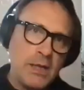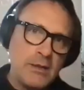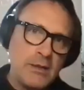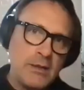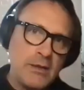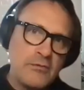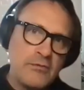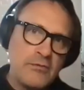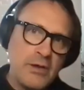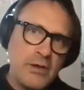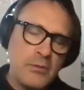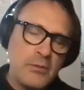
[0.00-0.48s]

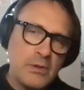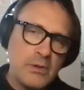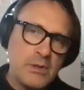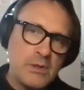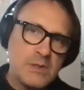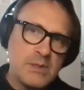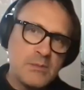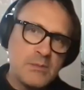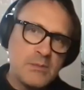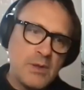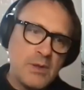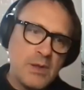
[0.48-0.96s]
dominate the
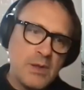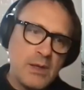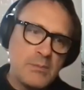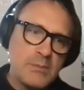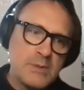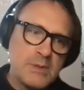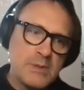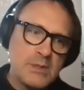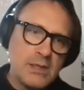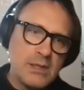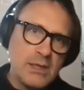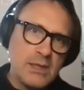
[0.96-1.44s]
other
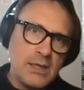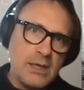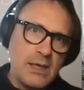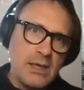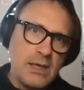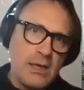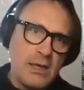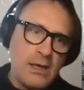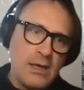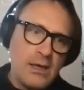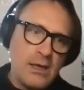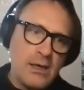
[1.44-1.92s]
founders
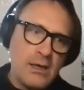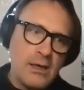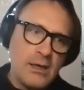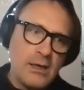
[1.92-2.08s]
sometimes,